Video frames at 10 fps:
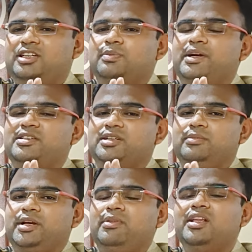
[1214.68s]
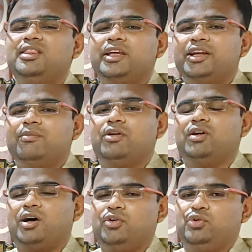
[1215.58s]
spend some time, then think
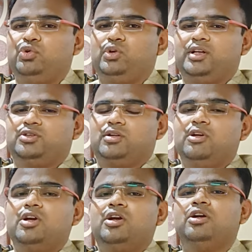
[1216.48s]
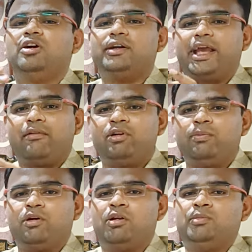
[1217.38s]
about how you can solve. Not
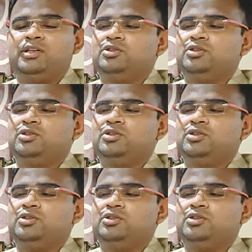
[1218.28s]
every problem